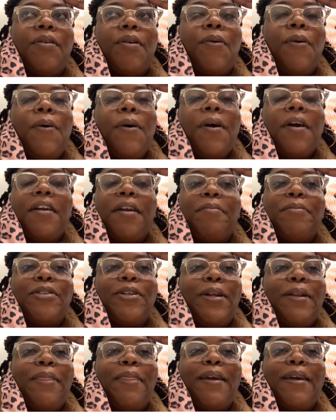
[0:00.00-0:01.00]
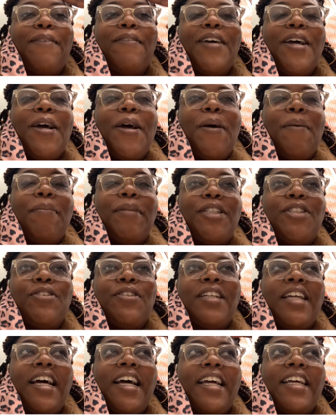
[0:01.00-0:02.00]
the word I'm trying to think of, but you're
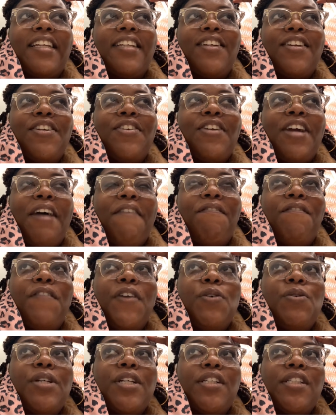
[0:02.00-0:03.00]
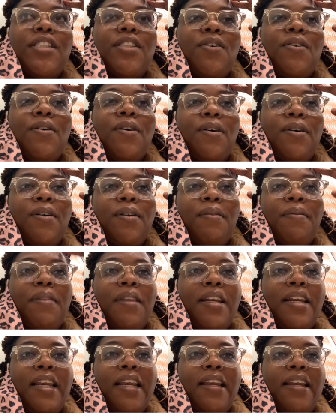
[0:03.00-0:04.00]
not you're not focused on
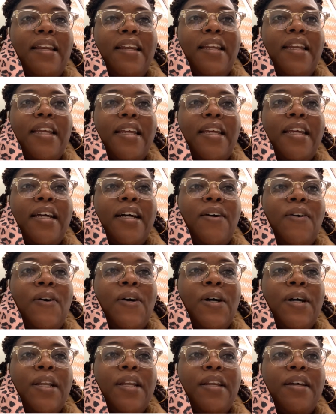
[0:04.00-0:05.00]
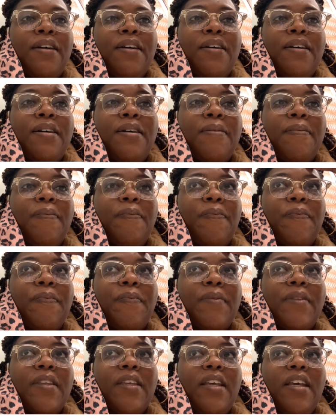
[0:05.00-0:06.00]
the, on. Uh,
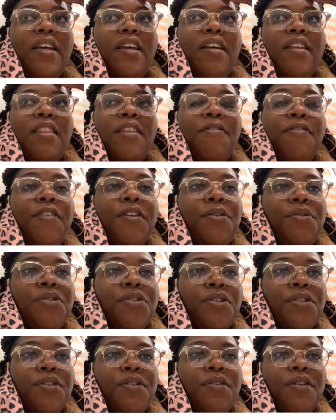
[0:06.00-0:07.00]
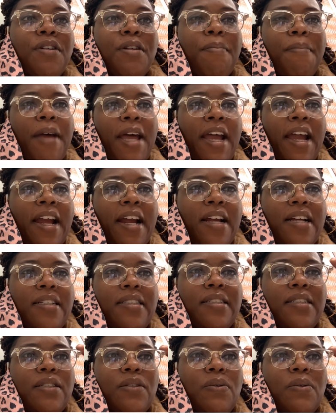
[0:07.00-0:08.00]
the future or the
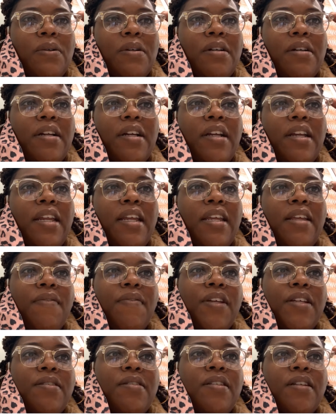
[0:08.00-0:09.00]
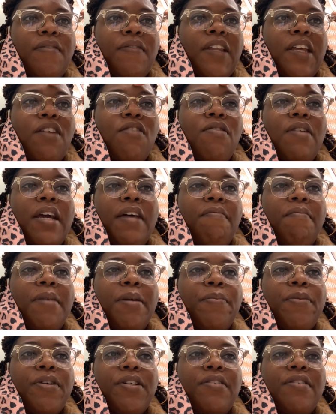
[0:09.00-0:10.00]
past or any of that stuff. Like you have
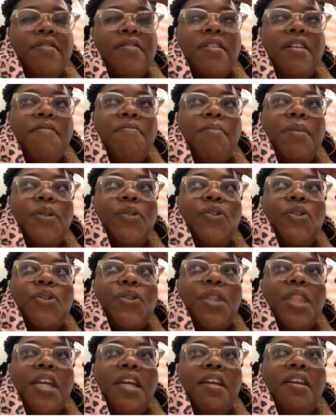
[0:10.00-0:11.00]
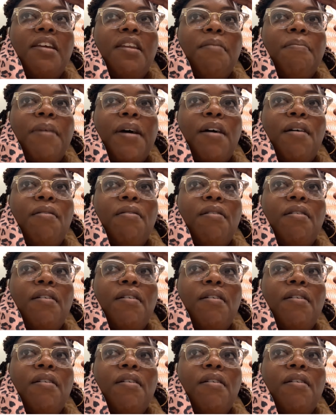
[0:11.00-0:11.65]
memories and stuff, but you're thinking about